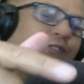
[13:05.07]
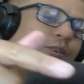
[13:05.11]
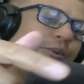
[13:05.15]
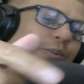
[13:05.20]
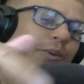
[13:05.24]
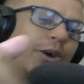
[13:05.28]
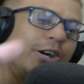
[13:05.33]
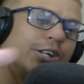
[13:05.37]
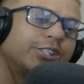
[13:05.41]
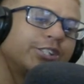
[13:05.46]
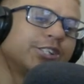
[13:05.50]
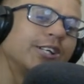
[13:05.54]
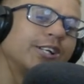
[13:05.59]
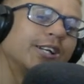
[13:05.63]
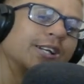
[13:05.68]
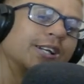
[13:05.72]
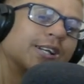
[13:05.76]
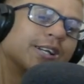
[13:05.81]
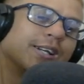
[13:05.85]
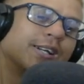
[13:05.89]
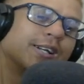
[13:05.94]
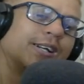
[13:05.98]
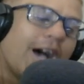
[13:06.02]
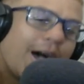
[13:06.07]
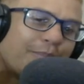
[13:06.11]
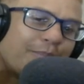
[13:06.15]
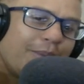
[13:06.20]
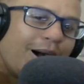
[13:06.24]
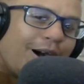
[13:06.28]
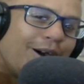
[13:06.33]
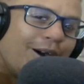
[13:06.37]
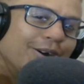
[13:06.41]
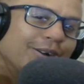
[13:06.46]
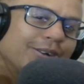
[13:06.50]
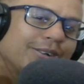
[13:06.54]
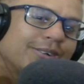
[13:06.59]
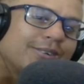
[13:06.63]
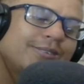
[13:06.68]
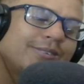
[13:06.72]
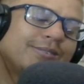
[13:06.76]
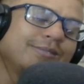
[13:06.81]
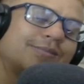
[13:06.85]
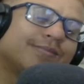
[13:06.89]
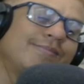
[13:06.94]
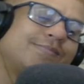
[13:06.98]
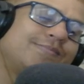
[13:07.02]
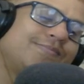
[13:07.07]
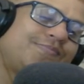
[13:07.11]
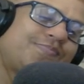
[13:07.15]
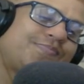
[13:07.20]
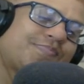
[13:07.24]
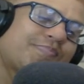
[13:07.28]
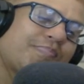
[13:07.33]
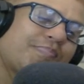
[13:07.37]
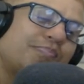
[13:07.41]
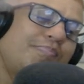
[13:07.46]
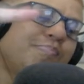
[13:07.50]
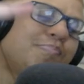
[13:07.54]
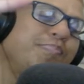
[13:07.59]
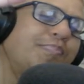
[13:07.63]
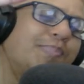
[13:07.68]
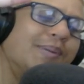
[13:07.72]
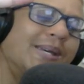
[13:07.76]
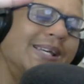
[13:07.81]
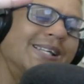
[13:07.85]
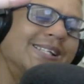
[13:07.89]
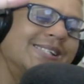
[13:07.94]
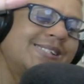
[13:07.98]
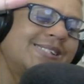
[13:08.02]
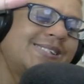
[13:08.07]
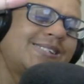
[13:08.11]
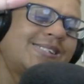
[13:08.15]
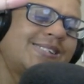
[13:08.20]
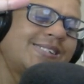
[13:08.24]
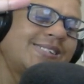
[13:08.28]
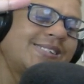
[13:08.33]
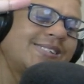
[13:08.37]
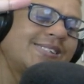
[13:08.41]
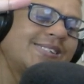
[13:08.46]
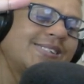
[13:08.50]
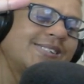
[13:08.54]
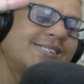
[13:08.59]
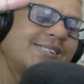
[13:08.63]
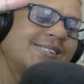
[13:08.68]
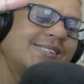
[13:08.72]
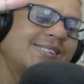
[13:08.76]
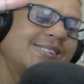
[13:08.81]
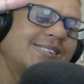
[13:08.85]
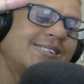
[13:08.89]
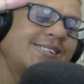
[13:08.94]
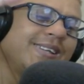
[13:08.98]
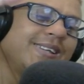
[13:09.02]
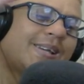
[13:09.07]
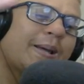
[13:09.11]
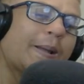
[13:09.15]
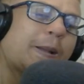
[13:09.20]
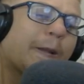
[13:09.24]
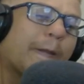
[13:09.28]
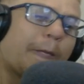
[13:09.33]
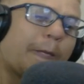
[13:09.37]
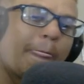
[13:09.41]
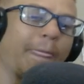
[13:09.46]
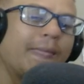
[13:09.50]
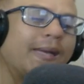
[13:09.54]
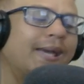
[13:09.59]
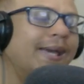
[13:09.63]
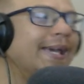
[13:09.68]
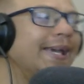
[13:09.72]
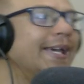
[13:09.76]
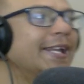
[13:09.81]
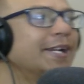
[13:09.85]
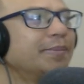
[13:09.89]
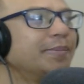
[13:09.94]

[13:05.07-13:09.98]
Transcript: you're watching, I'm out. Peace. In a